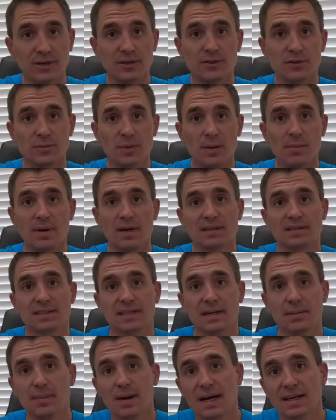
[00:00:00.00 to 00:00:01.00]
I'd do my best to
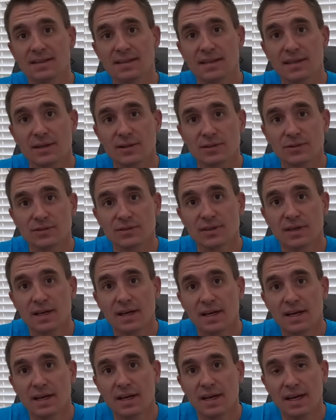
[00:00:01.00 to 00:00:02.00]
get back to those,
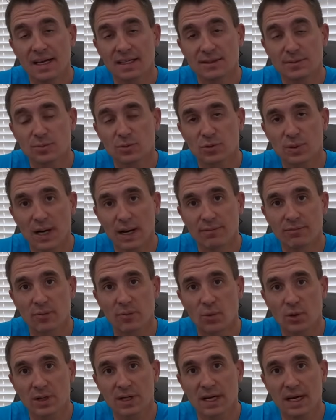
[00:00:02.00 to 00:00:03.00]
and subscribe for
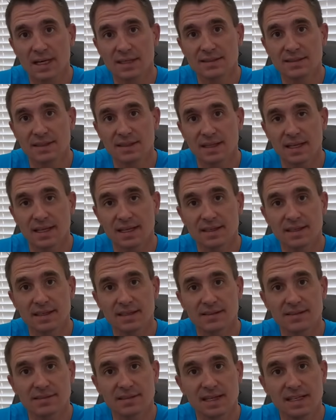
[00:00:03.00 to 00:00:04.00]
more content like this.